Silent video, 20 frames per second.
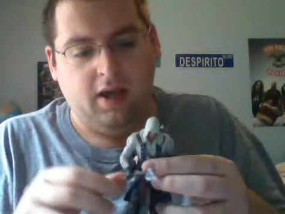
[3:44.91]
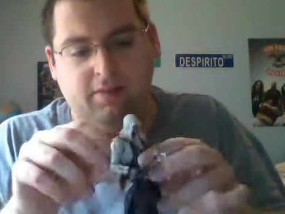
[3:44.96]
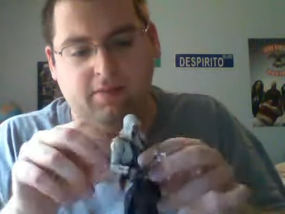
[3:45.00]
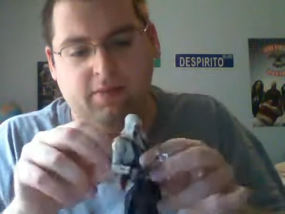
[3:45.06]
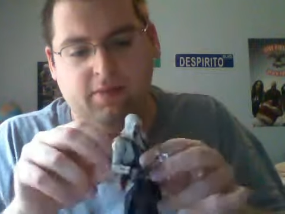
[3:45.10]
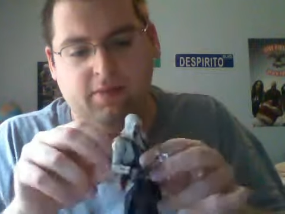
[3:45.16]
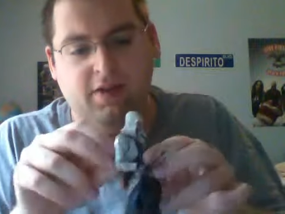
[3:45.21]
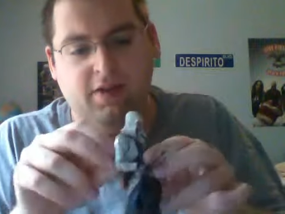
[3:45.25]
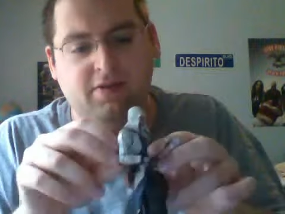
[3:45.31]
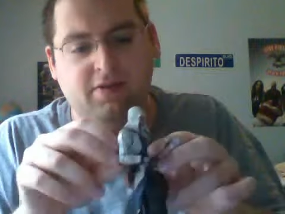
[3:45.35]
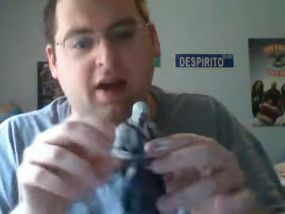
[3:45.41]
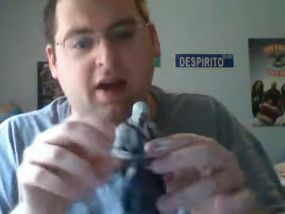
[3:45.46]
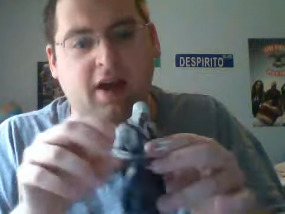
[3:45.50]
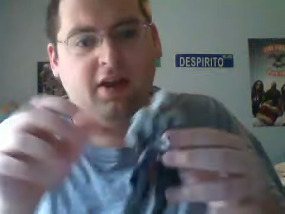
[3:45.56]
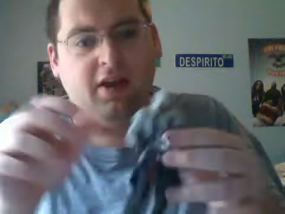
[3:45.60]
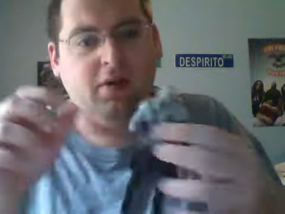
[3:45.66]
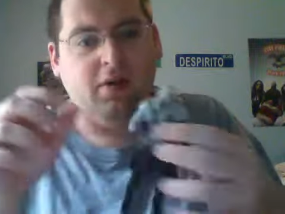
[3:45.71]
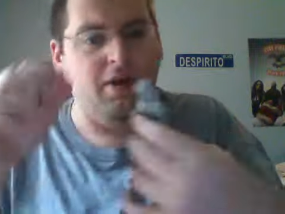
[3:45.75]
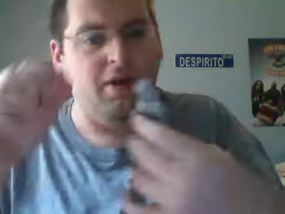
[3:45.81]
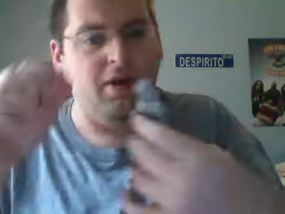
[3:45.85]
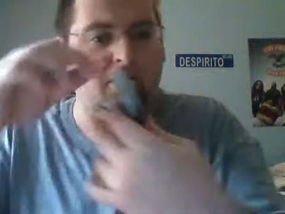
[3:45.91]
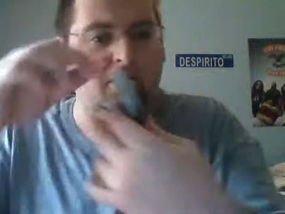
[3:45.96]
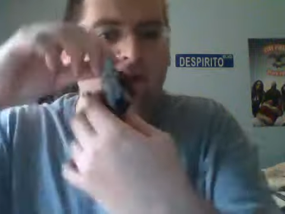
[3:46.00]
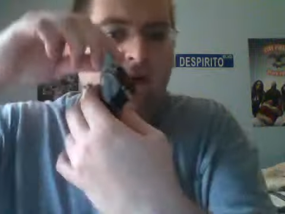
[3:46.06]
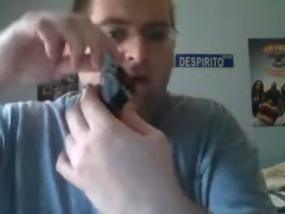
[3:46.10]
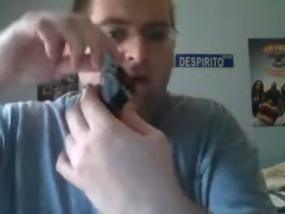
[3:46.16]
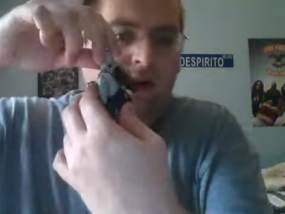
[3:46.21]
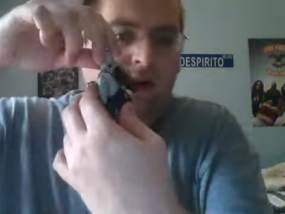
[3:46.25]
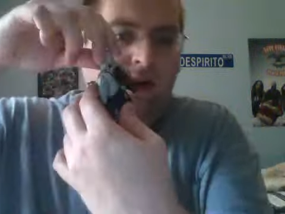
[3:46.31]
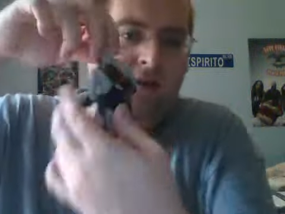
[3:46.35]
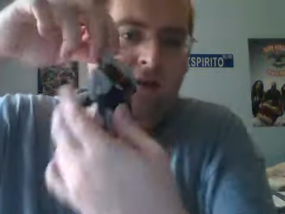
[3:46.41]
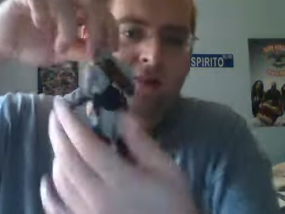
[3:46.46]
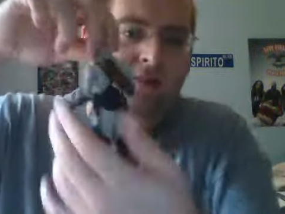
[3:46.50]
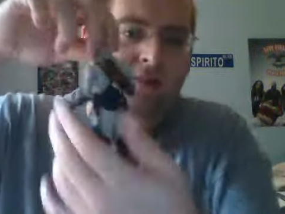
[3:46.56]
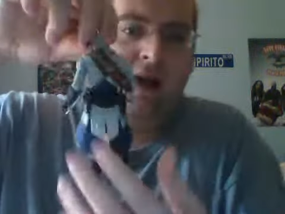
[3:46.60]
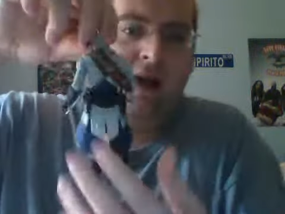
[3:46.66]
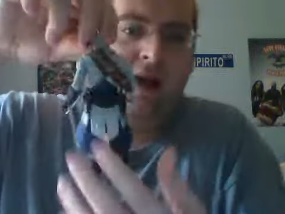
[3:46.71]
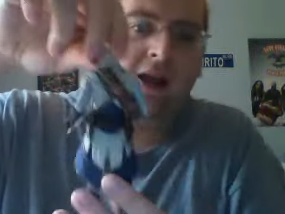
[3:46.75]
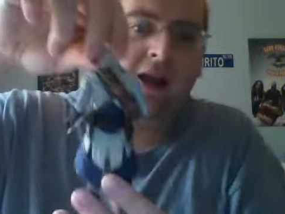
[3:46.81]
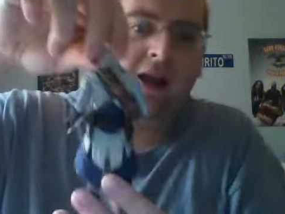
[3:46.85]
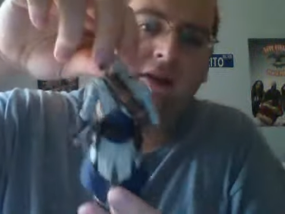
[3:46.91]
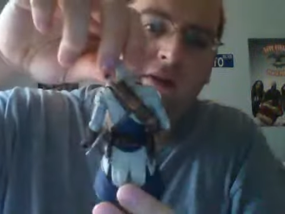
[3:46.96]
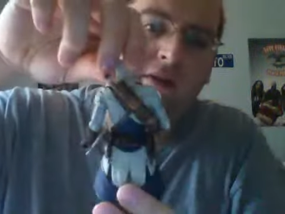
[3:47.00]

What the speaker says: He's got a quiver on the back,